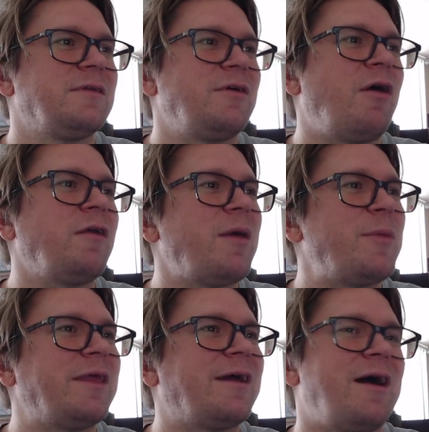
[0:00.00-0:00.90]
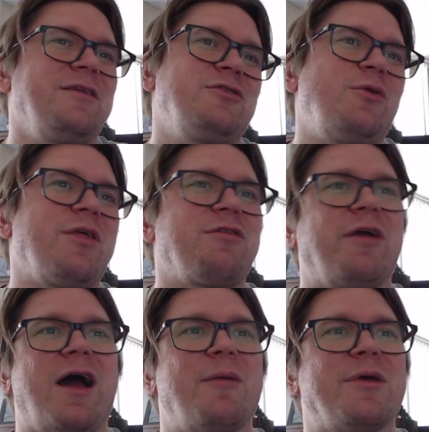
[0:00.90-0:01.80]
There aren't that many there's only
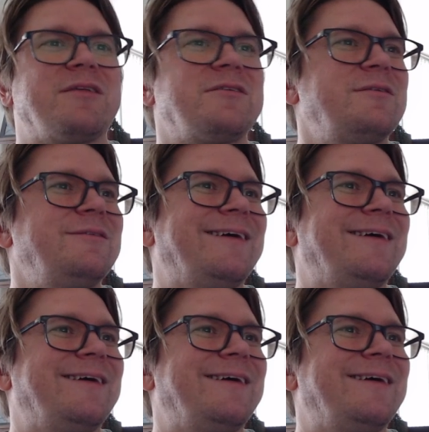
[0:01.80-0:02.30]
3 comments.